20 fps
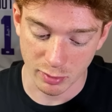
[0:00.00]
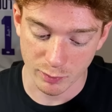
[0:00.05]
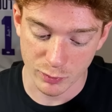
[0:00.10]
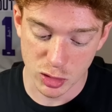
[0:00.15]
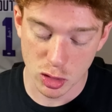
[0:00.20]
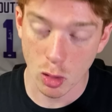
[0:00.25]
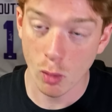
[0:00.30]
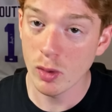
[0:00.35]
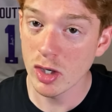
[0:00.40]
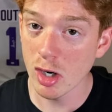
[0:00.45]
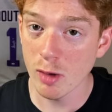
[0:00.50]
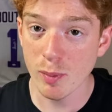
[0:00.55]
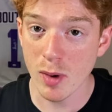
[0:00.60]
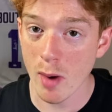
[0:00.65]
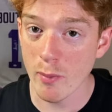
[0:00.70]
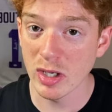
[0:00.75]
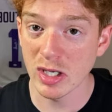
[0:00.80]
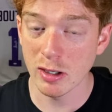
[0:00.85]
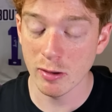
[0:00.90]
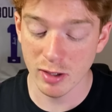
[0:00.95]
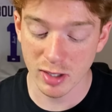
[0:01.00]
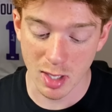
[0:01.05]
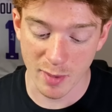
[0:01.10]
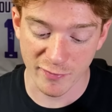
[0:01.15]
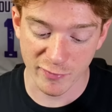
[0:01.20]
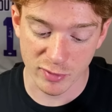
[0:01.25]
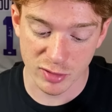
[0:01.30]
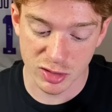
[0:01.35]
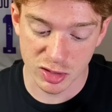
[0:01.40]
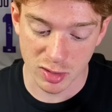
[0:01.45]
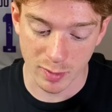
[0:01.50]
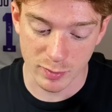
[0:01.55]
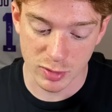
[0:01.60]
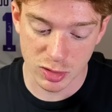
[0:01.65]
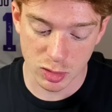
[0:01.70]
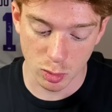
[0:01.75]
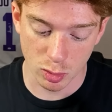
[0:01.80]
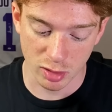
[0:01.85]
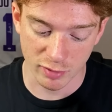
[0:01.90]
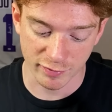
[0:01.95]
So we are probably gearing up for some
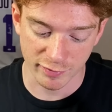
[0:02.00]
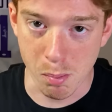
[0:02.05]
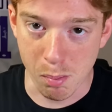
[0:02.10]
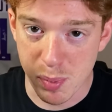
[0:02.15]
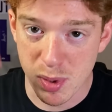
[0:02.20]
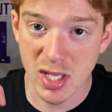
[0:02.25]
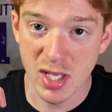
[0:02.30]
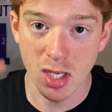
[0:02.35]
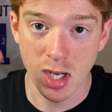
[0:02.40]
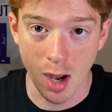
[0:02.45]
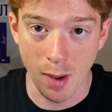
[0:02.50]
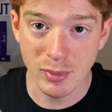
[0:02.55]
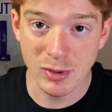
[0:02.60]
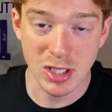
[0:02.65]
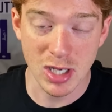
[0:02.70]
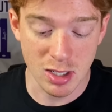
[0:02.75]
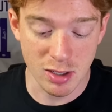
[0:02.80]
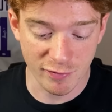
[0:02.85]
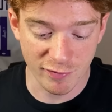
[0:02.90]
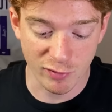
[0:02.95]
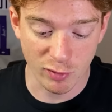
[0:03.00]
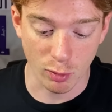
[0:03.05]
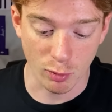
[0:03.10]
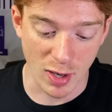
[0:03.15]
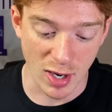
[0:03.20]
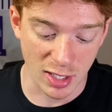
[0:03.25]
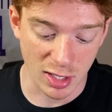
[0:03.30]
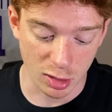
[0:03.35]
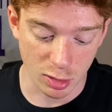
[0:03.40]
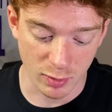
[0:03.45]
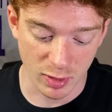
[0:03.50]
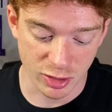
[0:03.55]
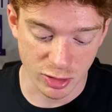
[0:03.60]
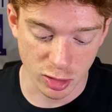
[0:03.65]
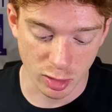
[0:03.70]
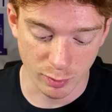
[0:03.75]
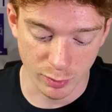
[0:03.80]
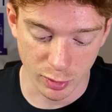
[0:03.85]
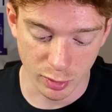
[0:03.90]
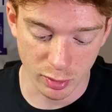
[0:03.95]
sort of big update for regular Retro
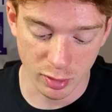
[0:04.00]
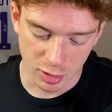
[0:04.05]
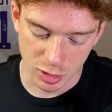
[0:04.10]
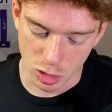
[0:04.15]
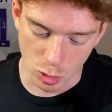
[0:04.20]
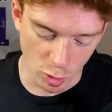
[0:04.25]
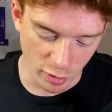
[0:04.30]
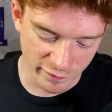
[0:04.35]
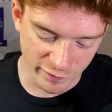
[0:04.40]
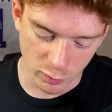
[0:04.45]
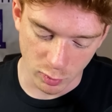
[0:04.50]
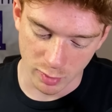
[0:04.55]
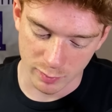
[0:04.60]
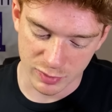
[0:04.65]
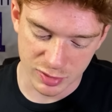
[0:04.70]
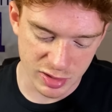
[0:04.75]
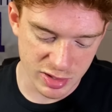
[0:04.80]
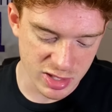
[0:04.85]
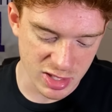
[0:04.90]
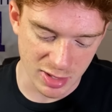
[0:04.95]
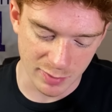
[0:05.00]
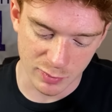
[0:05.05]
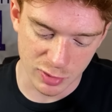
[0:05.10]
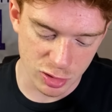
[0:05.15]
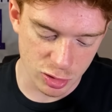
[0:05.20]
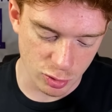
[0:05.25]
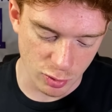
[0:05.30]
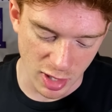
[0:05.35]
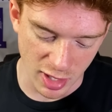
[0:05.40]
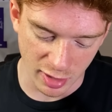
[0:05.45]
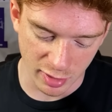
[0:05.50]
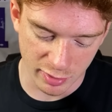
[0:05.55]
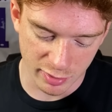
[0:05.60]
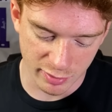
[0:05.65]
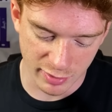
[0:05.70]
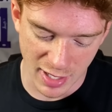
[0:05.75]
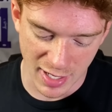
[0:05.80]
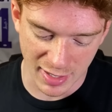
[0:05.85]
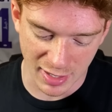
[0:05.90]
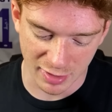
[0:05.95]
Bowl. Uniforms, team strength,
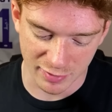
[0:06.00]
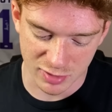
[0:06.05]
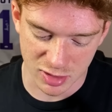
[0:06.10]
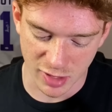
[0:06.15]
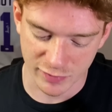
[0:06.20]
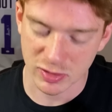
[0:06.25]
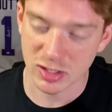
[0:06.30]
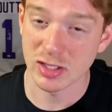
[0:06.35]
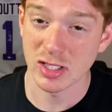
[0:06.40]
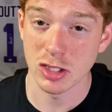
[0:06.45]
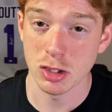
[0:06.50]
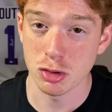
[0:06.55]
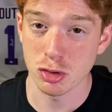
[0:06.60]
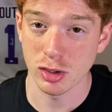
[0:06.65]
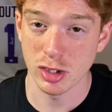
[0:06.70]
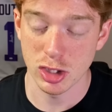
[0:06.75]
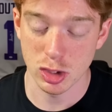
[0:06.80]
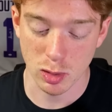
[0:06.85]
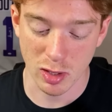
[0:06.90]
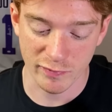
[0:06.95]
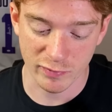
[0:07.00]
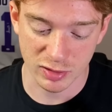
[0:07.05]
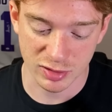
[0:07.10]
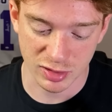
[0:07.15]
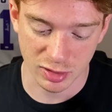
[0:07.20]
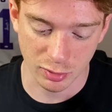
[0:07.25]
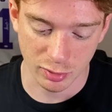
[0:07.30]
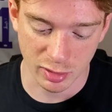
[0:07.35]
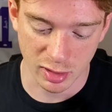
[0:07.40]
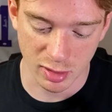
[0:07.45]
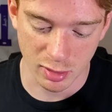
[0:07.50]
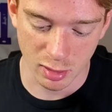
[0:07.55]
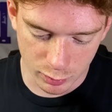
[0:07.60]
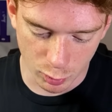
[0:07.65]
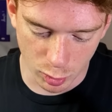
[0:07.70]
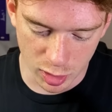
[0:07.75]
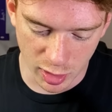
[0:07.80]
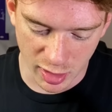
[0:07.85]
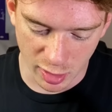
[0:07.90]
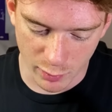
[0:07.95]
that kind of stuff that they usually do every single year.
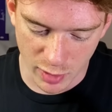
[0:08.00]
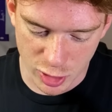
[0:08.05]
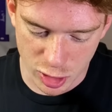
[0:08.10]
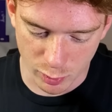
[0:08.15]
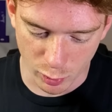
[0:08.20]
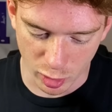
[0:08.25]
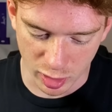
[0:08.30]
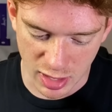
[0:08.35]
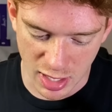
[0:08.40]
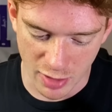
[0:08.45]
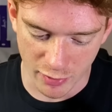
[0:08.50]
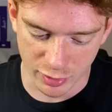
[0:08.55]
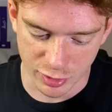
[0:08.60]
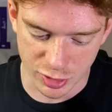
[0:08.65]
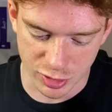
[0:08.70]
We'll look at Retro Bowl College.